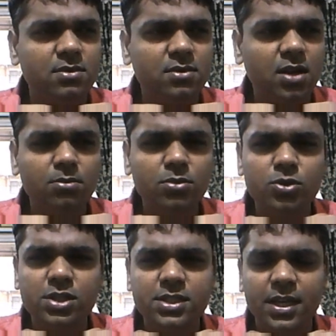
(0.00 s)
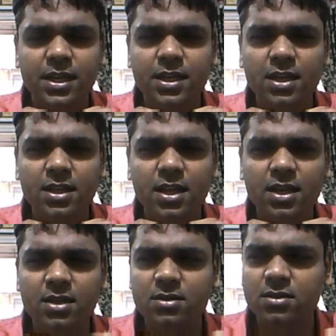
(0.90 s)
come to this idea that
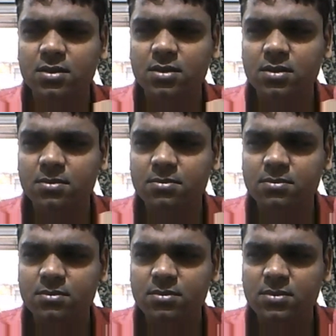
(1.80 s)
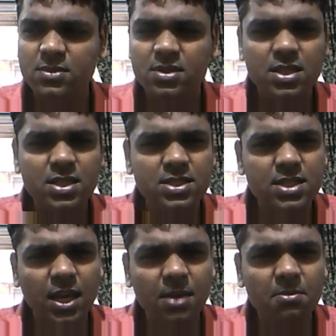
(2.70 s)
this
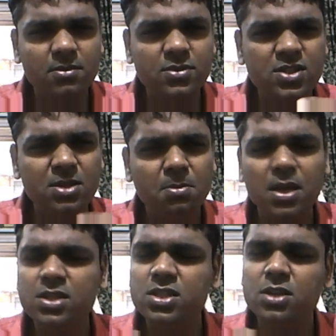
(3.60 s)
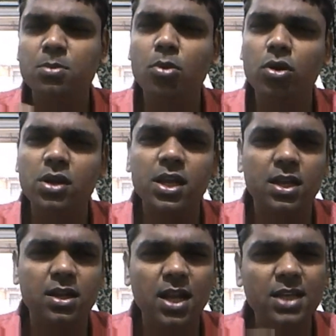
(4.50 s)
time she mentioned morning.
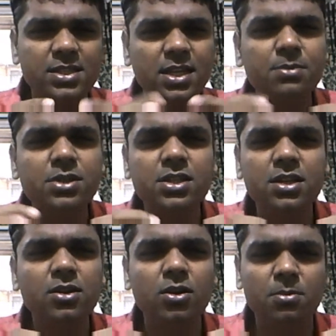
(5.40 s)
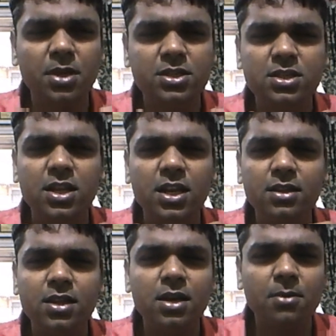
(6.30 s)
Last time she did not mention
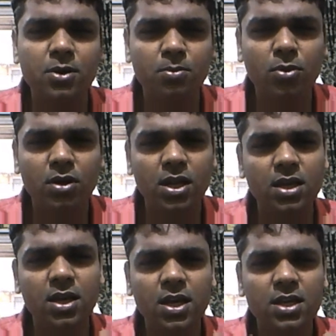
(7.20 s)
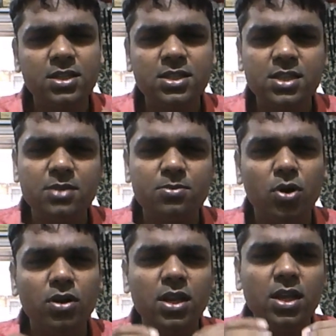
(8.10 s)
anything about morning. She said
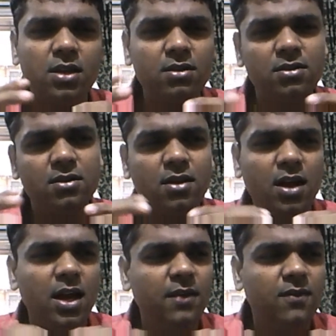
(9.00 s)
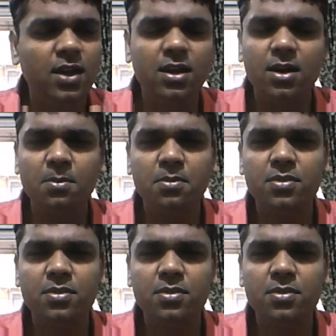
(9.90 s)
morning I wake up